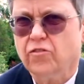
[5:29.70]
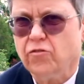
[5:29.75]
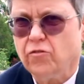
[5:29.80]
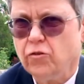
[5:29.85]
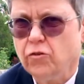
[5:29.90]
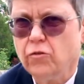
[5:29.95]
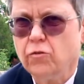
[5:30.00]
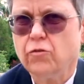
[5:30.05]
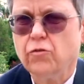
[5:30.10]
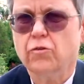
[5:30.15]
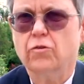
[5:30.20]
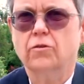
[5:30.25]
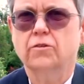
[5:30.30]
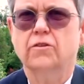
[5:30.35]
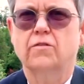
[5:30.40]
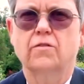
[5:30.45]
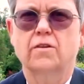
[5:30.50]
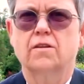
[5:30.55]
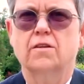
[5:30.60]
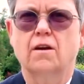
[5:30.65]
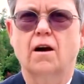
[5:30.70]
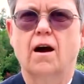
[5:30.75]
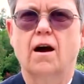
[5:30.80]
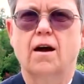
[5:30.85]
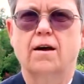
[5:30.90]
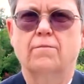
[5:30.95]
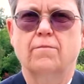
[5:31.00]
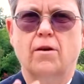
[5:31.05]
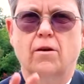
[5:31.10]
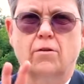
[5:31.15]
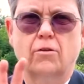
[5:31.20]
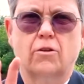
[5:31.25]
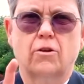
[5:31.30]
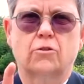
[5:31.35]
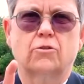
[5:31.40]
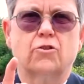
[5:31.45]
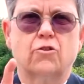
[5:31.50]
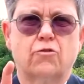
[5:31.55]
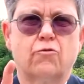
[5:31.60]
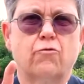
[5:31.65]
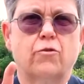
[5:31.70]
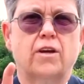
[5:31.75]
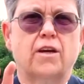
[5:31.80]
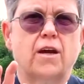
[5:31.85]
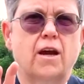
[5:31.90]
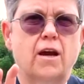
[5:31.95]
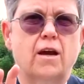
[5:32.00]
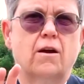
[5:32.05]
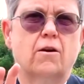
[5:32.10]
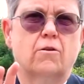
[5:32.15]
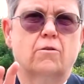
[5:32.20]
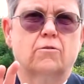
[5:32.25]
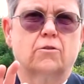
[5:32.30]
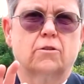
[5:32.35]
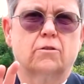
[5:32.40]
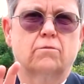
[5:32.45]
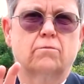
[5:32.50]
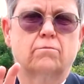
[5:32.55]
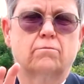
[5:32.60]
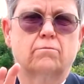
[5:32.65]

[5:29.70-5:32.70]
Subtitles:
2/3 of the time there's 3 heirs.